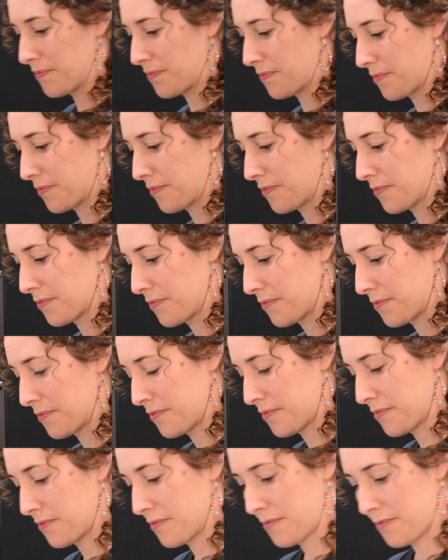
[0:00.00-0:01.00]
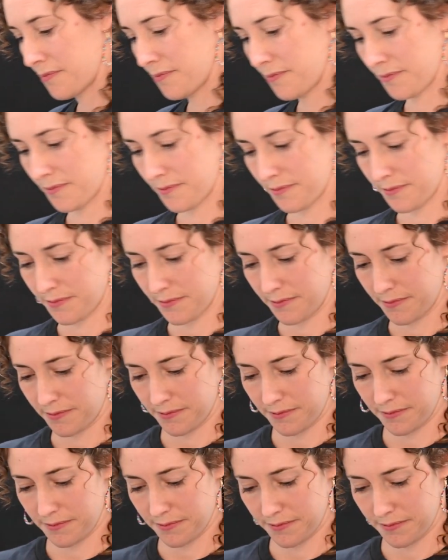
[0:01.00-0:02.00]

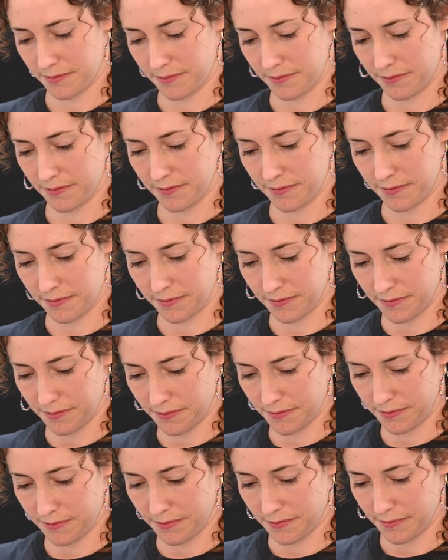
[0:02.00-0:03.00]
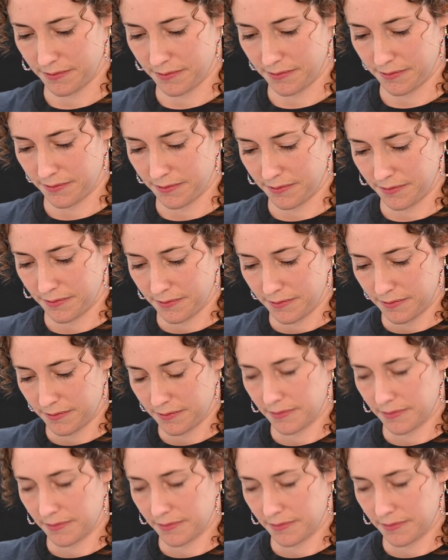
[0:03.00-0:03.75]
(no one is talking)